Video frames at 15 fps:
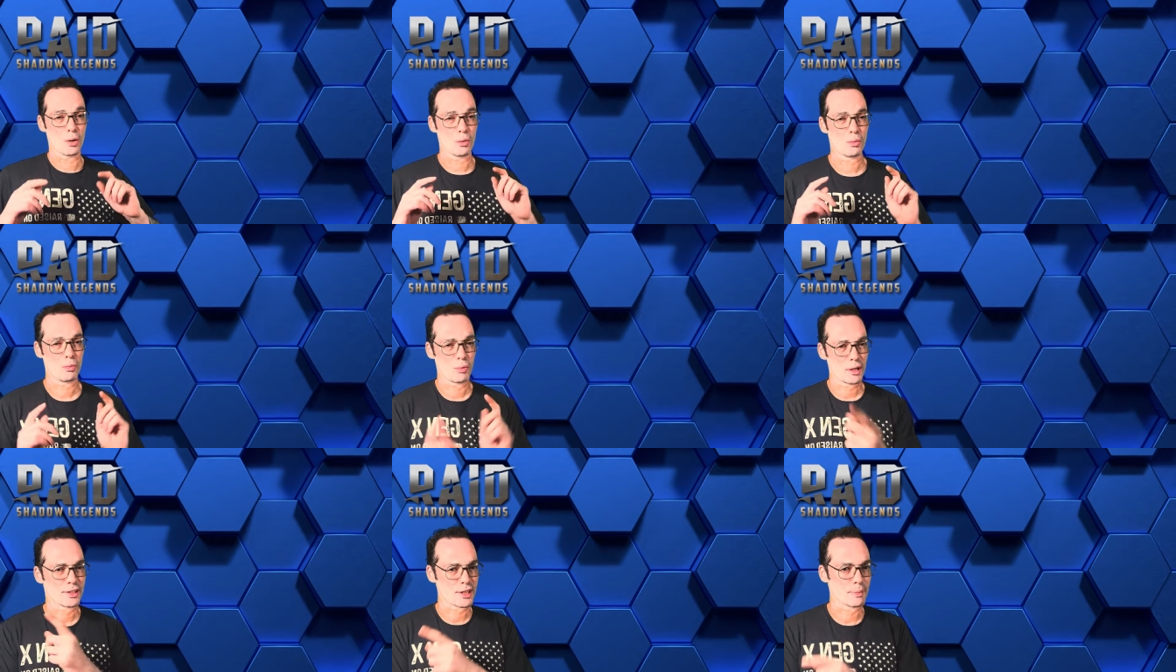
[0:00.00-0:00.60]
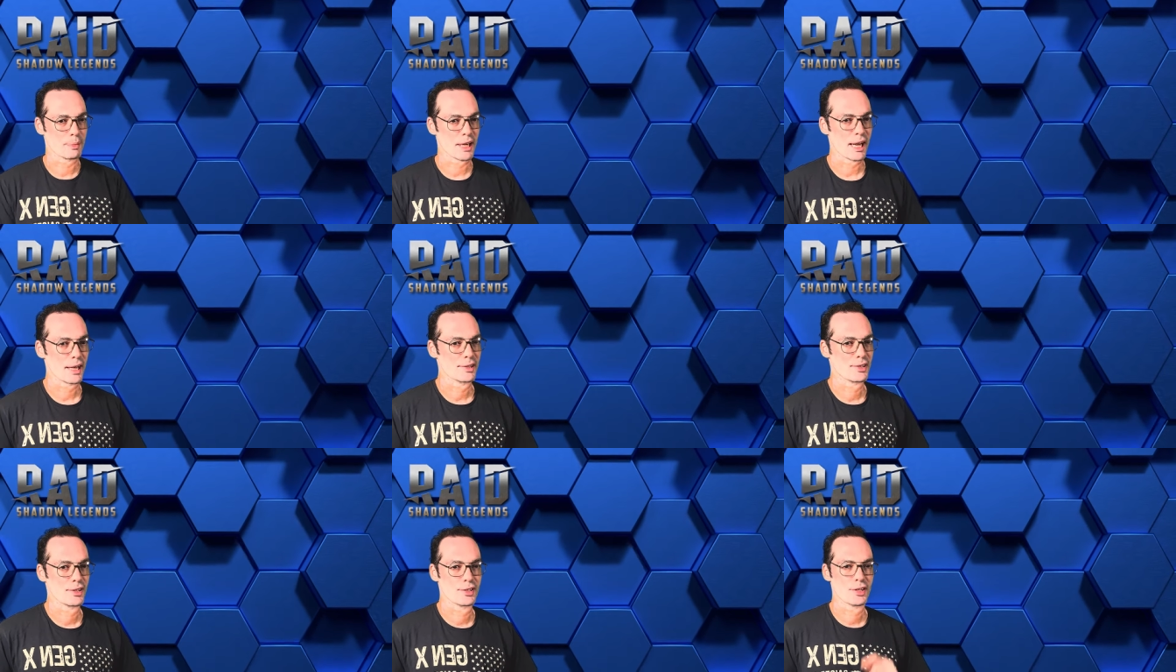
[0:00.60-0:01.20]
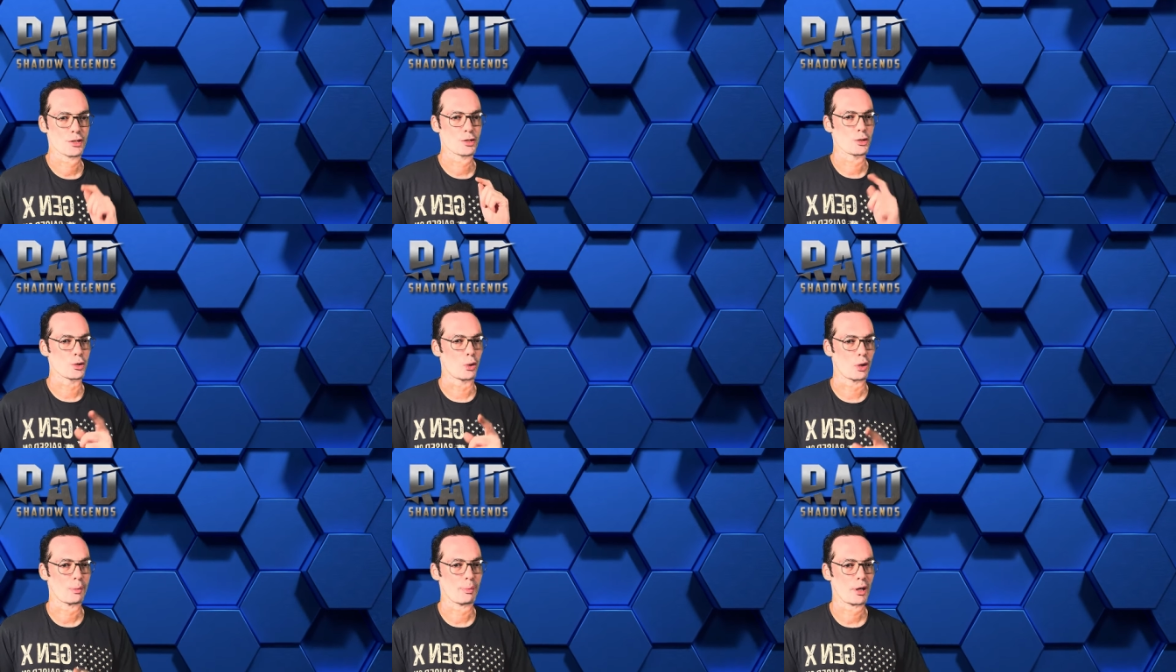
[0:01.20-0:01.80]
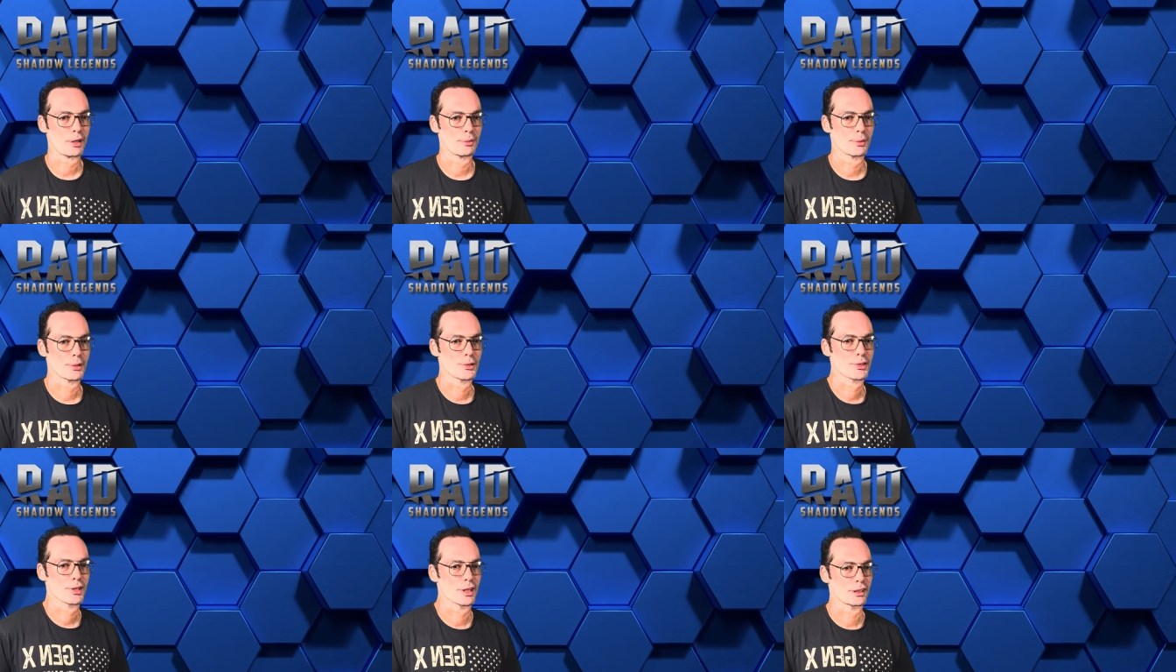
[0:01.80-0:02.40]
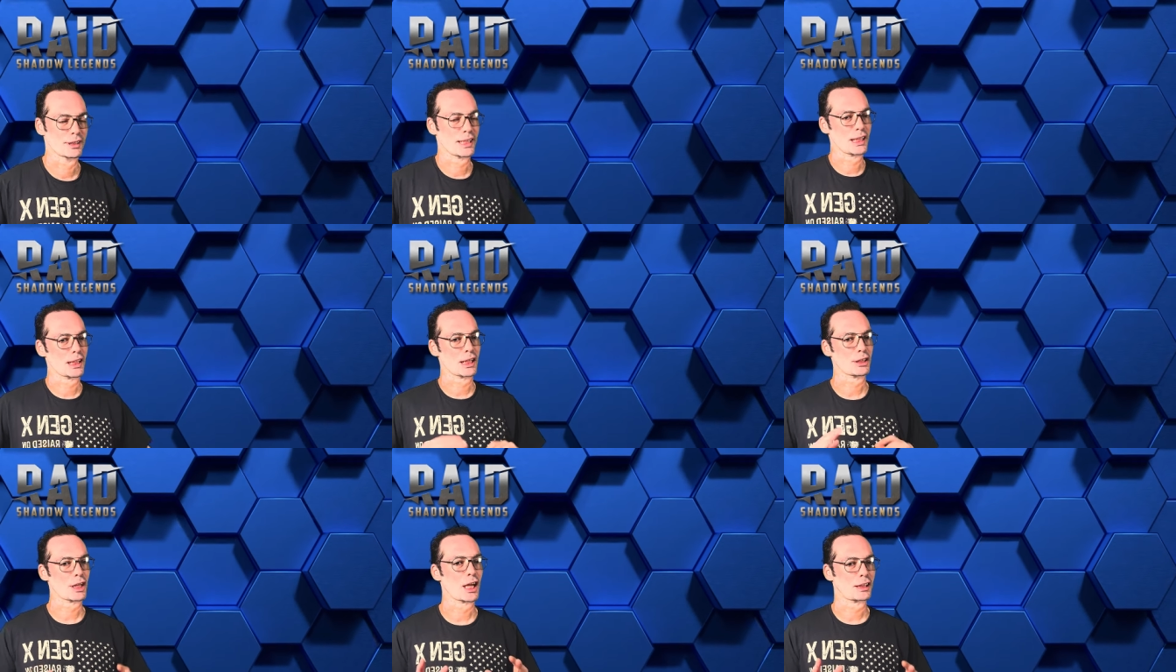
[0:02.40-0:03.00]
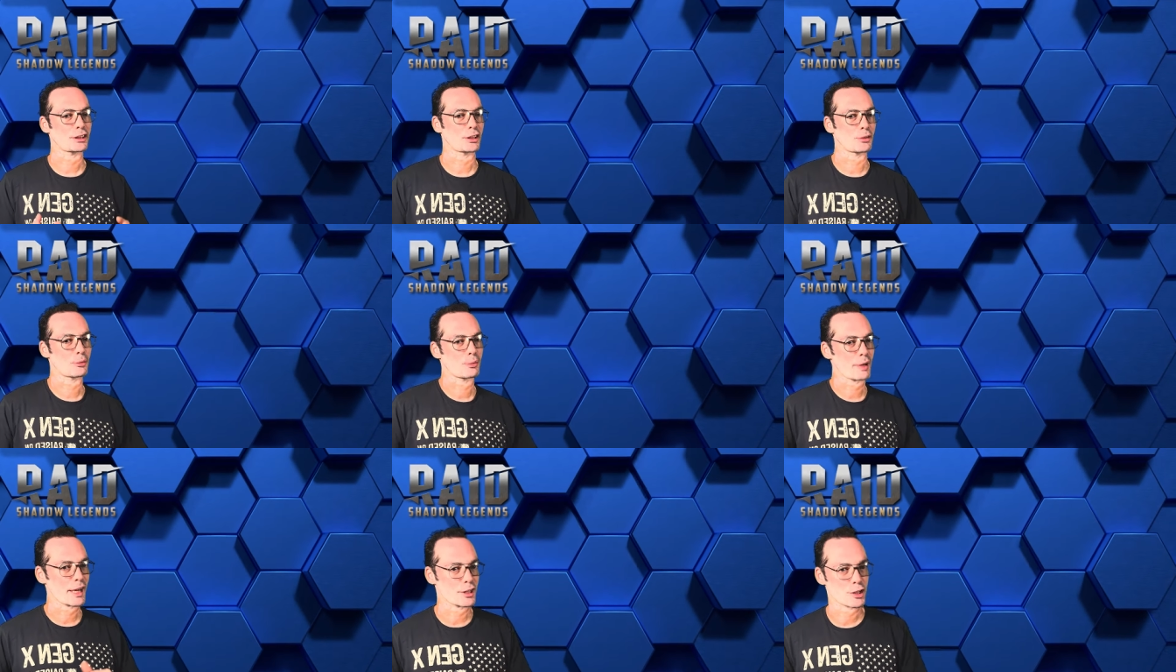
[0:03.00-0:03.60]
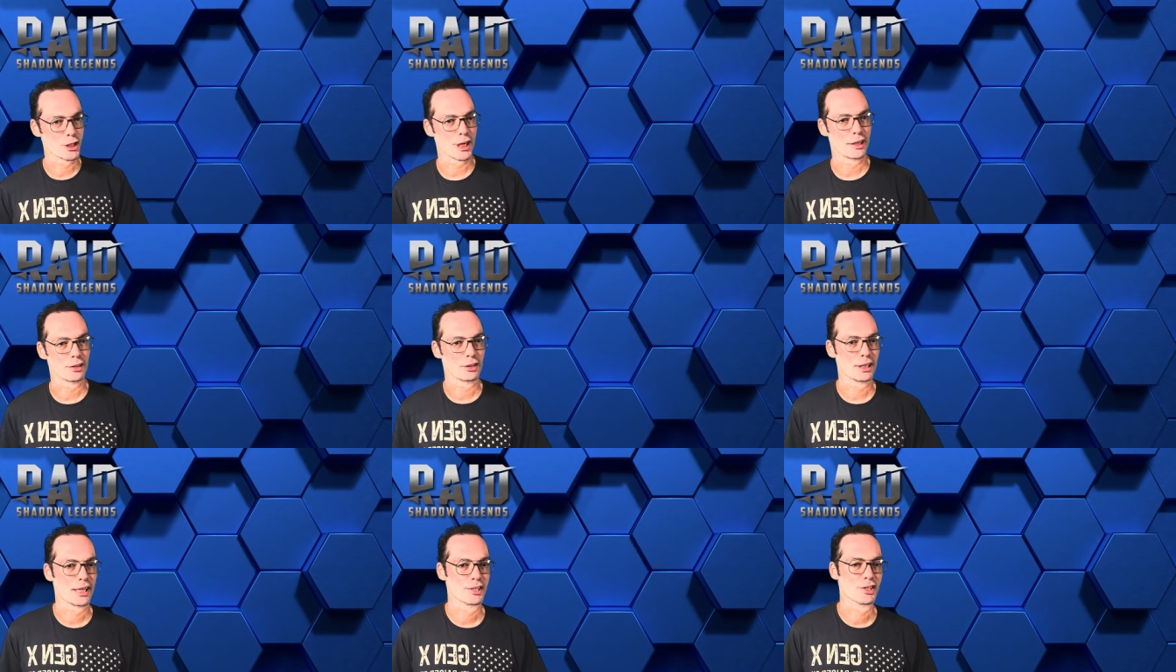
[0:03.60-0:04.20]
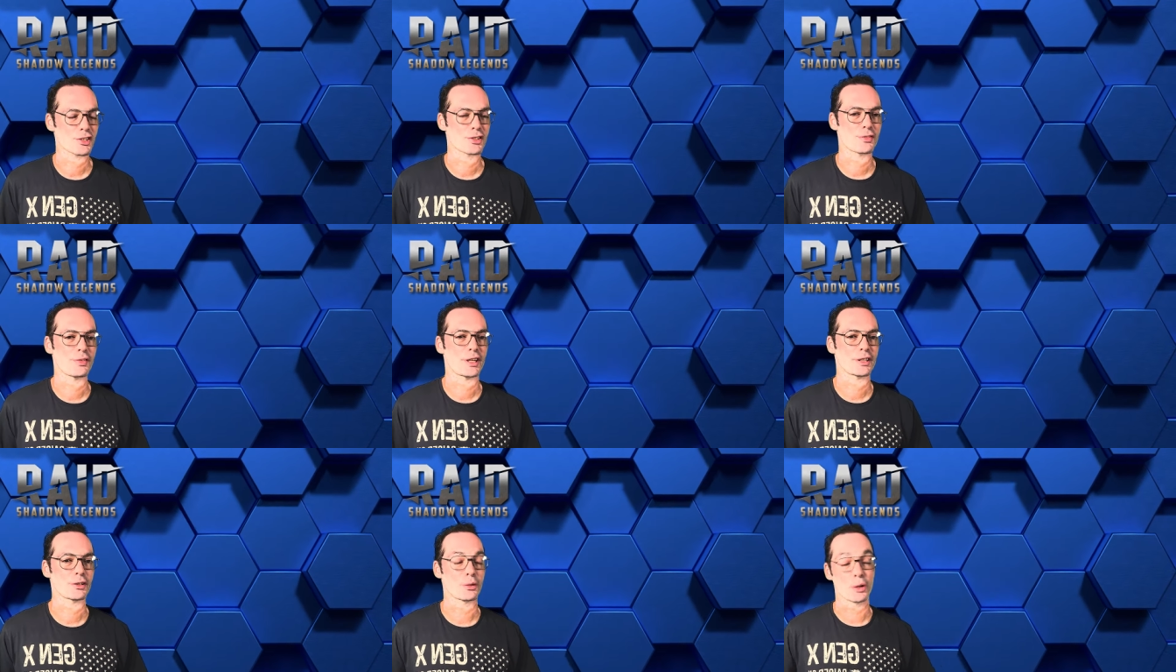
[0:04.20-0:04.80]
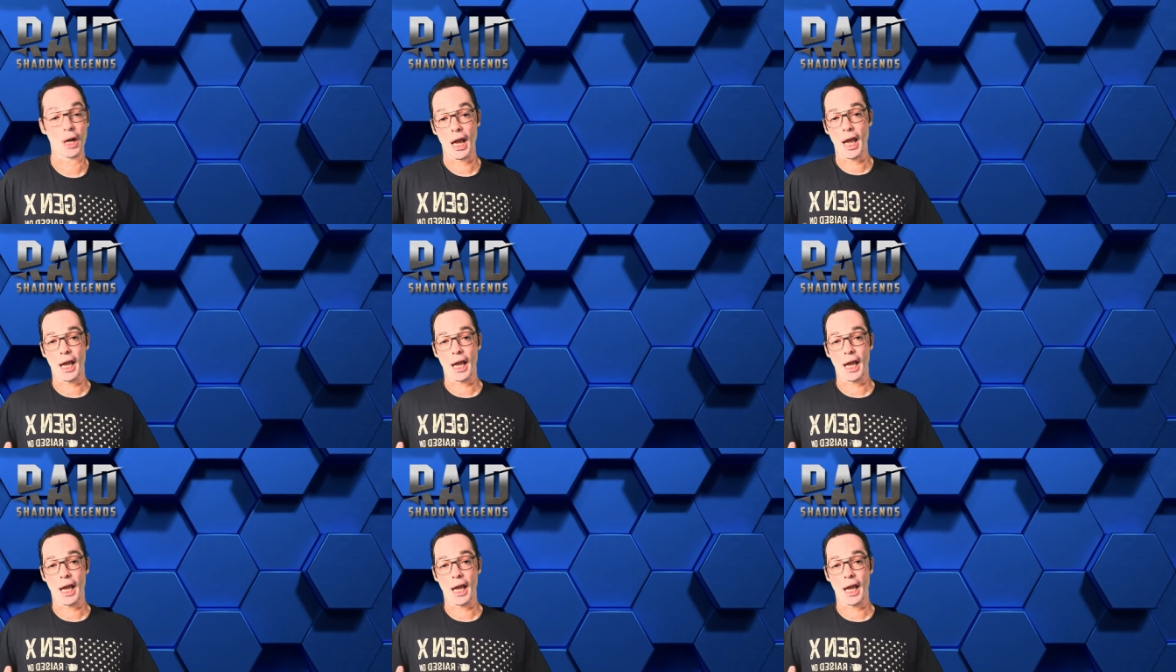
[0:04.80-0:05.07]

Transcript: What's up guys, this is your boy Rusian in another Raid Shadow Legends video.